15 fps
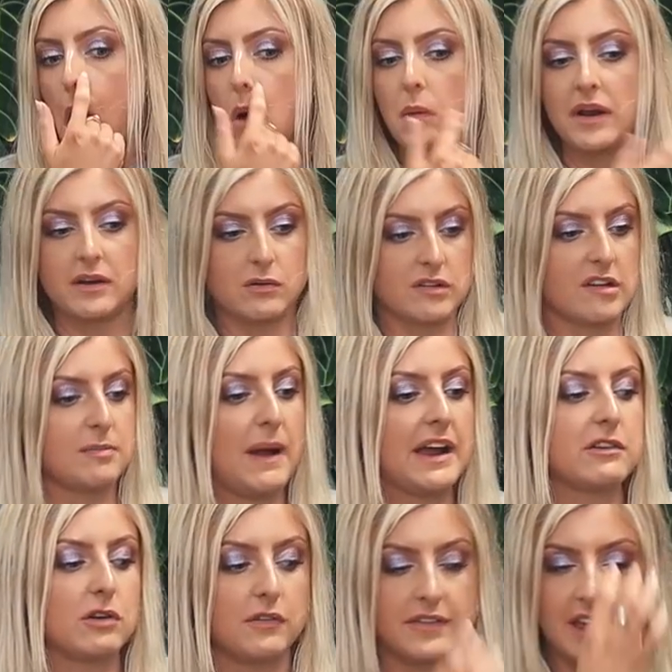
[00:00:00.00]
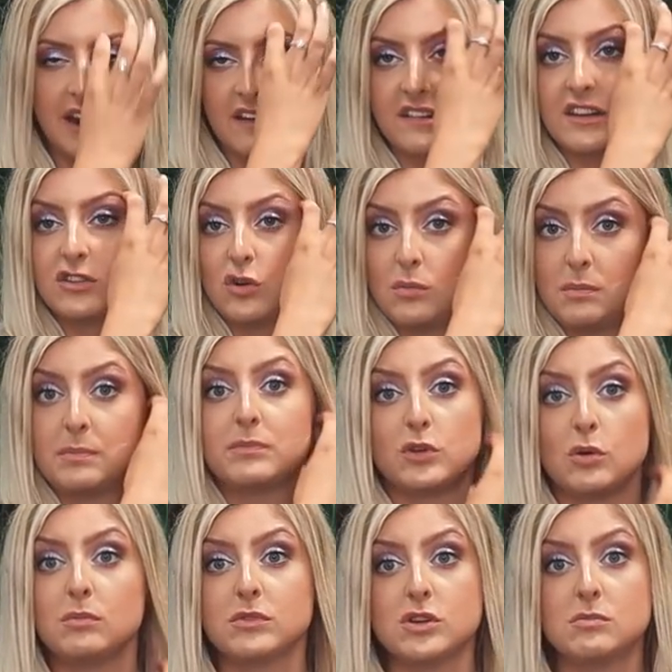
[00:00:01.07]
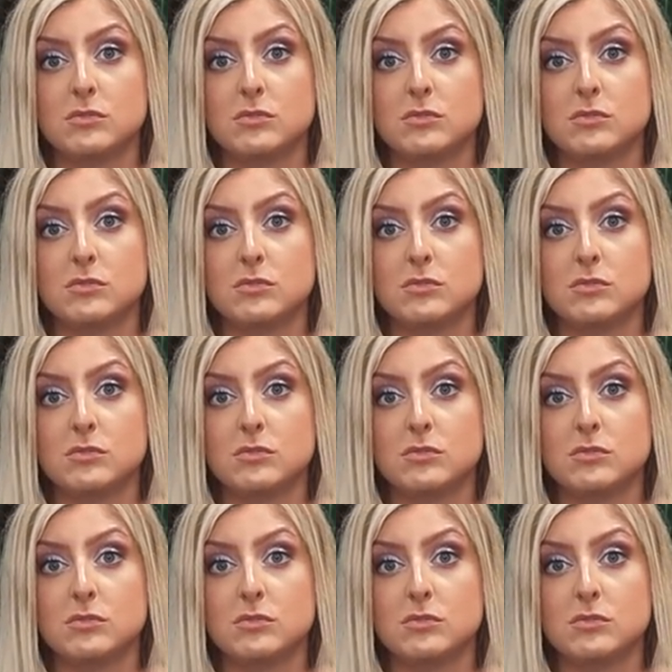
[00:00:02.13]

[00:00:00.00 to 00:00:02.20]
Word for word: when there was a spider over there and I said, don't, don't you